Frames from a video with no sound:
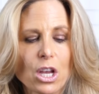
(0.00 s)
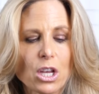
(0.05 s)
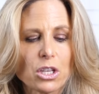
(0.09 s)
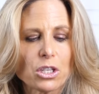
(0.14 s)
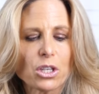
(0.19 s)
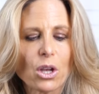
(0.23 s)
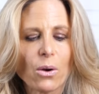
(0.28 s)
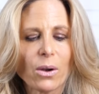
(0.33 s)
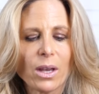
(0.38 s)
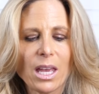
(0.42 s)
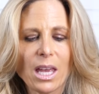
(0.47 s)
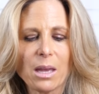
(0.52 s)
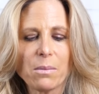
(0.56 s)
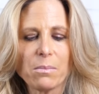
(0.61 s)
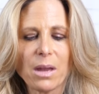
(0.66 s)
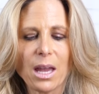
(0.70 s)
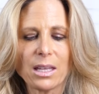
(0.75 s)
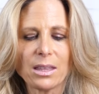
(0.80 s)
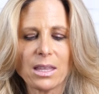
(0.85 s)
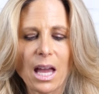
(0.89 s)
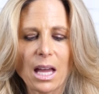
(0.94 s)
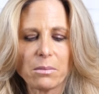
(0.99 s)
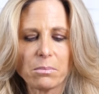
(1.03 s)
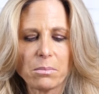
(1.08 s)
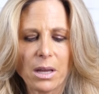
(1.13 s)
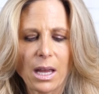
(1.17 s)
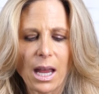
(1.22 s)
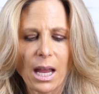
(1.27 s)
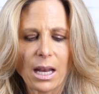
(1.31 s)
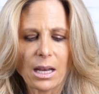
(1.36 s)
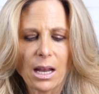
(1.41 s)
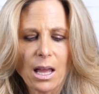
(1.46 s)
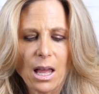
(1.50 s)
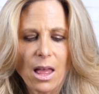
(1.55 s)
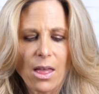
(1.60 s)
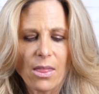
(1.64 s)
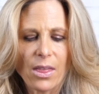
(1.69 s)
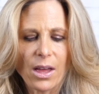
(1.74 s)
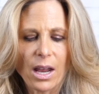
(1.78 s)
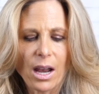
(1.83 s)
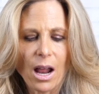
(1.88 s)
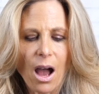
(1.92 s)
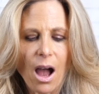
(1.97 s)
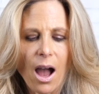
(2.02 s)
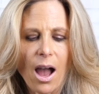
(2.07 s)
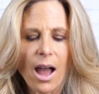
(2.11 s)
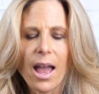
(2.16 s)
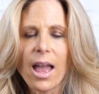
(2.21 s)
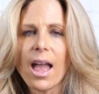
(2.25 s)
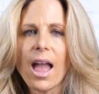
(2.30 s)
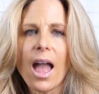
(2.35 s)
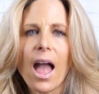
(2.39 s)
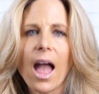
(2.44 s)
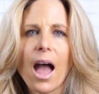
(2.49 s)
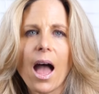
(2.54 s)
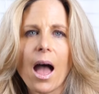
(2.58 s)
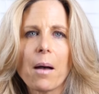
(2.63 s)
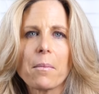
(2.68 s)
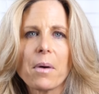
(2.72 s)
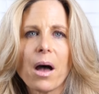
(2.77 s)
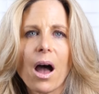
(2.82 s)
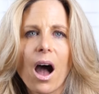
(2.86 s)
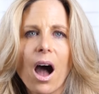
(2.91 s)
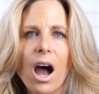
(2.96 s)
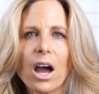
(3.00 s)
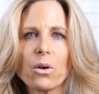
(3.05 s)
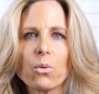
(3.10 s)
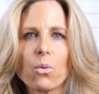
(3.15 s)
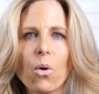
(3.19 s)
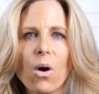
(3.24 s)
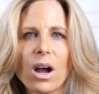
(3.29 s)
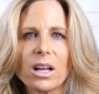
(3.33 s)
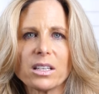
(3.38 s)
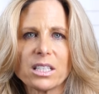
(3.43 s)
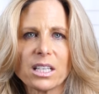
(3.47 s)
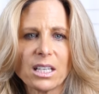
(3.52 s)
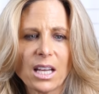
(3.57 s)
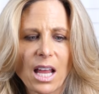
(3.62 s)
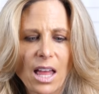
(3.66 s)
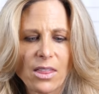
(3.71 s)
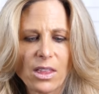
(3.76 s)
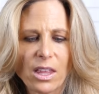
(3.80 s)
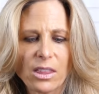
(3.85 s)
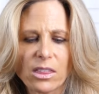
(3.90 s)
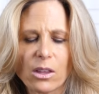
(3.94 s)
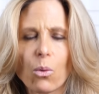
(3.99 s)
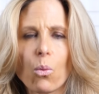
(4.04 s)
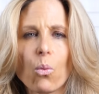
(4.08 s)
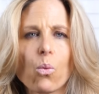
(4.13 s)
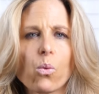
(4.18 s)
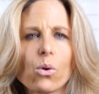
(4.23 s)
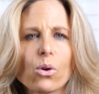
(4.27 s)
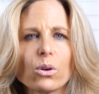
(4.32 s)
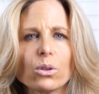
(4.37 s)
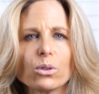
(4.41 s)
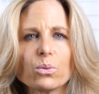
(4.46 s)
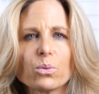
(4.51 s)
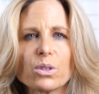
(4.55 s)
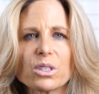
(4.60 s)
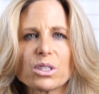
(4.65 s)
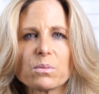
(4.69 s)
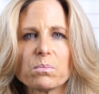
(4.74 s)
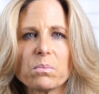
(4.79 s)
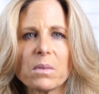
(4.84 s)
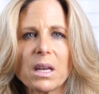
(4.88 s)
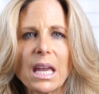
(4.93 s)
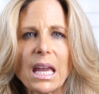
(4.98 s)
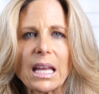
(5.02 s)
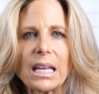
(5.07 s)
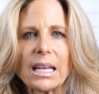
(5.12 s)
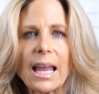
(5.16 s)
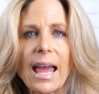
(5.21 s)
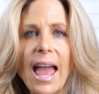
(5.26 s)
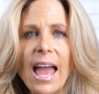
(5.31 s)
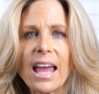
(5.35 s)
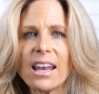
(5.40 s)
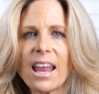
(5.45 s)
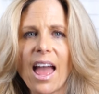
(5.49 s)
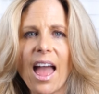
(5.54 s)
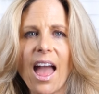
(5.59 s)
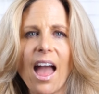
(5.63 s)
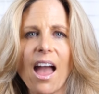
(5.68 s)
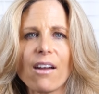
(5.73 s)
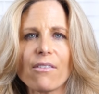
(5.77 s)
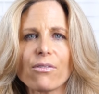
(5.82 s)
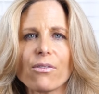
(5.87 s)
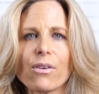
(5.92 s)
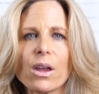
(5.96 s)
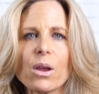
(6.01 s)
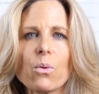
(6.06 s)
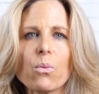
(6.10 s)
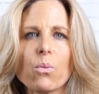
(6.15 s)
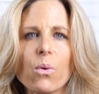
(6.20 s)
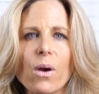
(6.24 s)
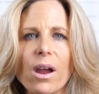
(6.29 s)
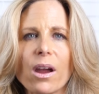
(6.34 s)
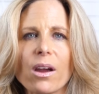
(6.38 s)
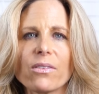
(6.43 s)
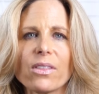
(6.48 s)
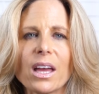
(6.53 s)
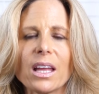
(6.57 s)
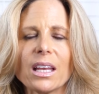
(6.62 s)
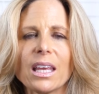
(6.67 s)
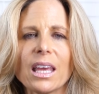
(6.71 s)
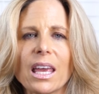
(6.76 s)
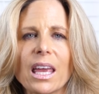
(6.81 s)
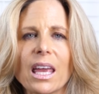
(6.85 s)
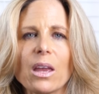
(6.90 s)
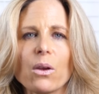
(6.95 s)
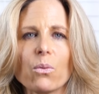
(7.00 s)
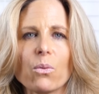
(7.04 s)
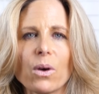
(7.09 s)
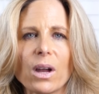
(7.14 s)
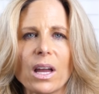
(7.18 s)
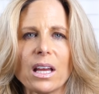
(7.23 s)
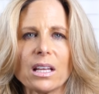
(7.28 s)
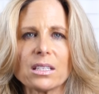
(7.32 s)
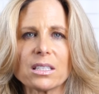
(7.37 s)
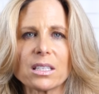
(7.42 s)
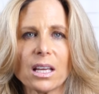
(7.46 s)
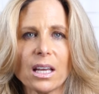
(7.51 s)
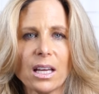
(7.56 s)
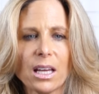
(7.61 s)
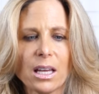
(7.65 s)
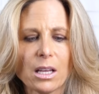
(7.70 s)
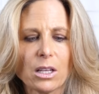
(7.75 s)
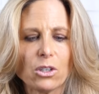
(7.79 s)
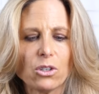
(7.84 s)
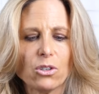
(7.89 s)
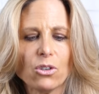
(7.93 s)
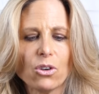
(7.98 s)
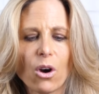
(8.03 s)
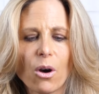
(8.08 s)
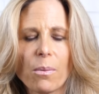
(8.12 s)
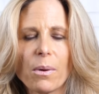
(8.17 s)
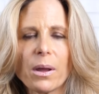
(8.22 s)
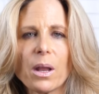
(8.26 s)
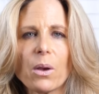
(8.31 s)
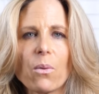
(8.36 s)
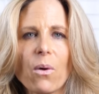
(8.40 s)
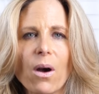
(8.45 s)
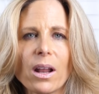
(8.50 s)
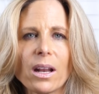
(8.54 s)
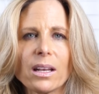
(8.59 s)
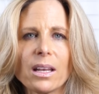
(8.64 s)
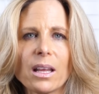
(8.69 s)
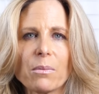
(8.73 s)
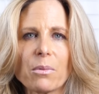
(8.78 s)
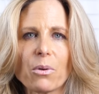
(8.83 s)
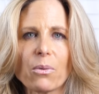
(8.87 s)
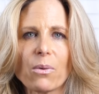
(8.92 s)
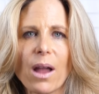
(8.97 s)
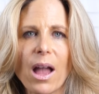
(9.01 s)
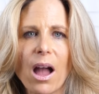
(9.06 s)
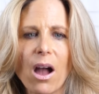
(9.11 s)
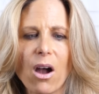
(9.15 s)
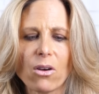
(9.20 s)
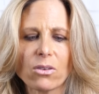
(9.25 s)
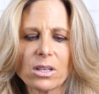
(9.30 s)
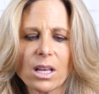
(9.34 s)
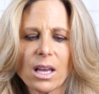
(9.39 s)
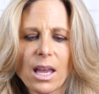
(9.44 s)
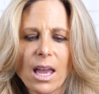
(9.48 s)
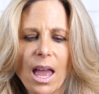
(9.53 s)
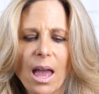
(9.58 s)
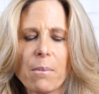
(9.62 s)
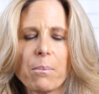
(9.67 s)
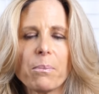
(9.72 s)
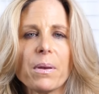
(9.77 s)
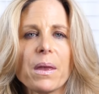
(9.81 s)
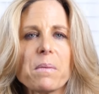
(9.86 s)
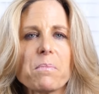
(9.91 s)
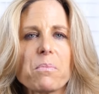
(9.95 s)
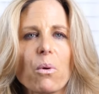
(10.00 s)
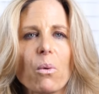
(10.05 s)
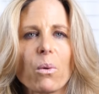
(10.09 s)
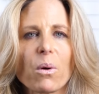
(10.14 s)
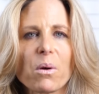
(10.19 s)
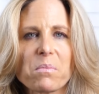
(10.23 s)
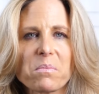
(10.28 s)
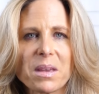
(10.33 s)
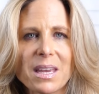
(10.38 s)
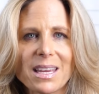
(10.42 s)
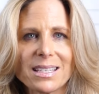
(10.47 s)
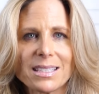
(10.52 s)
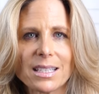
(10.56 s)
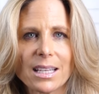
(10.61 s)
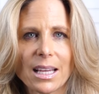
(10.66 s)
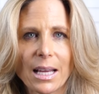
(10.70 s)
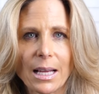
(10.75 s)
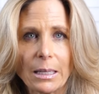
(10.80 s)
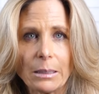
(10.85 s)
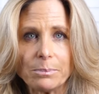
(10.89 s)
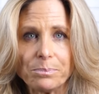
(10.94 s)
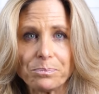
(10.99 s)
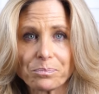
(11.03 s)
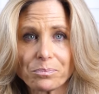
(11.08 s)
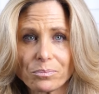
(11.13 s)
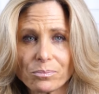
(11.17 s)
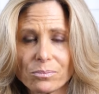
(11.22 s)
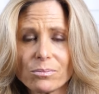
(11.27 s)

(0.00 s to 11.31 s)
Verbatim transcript: So he made that mean that I am unwanted and that the world was mean. And everywhere that he went, nobody wanted him around and people were mean to him.